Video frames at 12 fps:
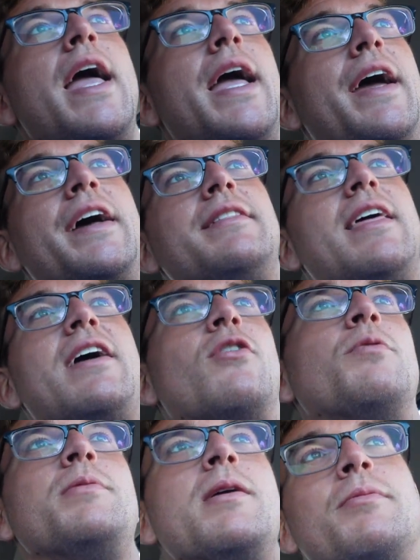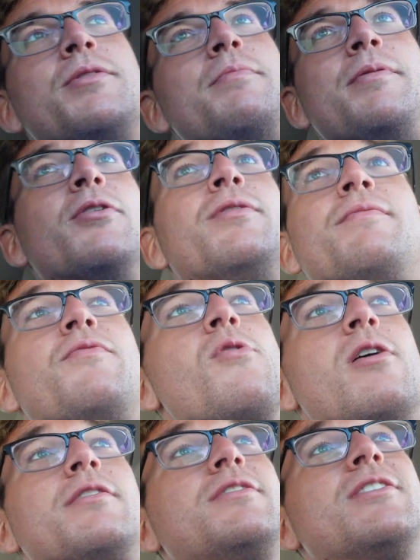and that he'll be able to build them
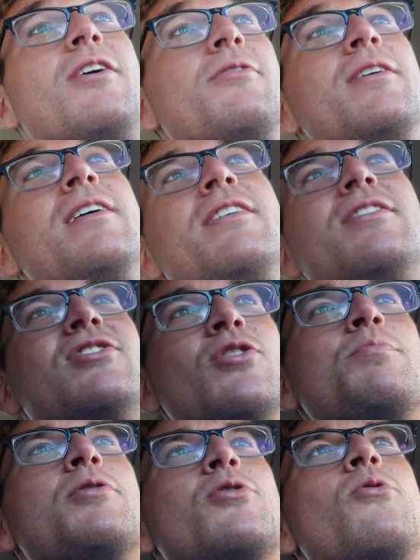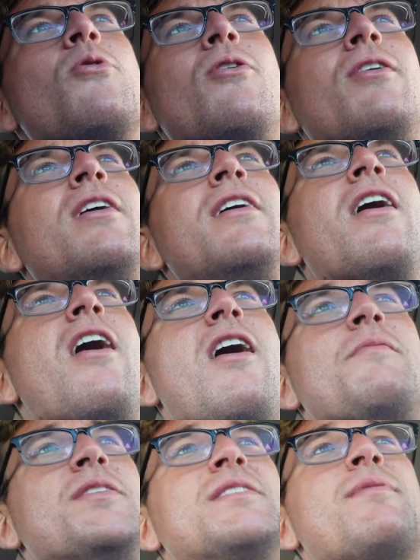for us. So super cool.
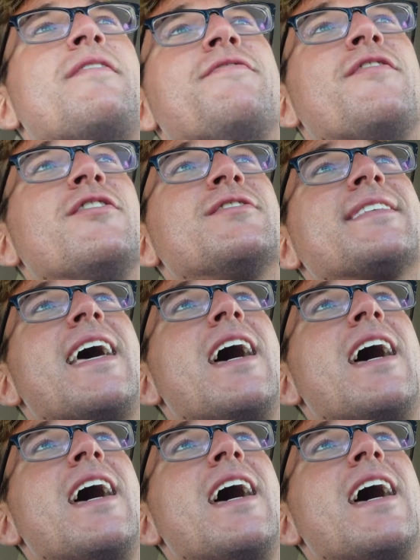Um, this is my first